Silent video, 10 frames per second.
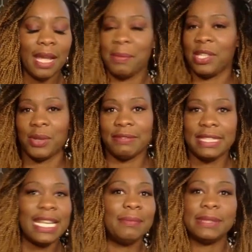I mean, you have
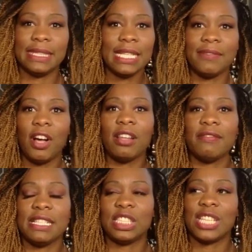TMZ, you have all
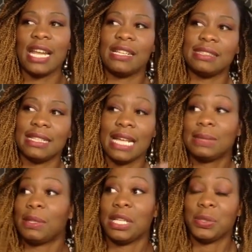of these channels, and
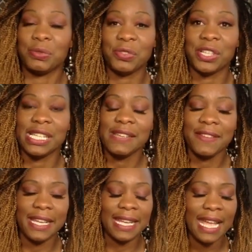that's what they do for a
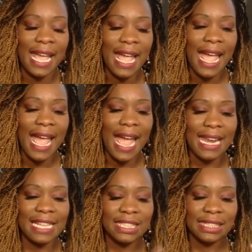living.
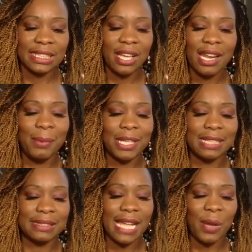And I just thought about it.
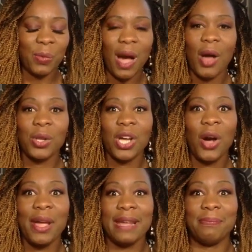I was like, wow, look
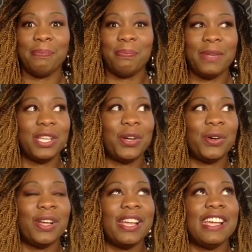how in you
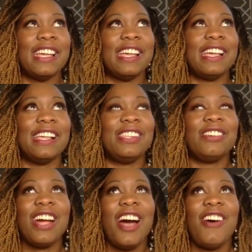know,
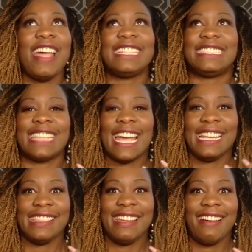look how
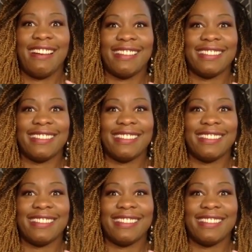excited they are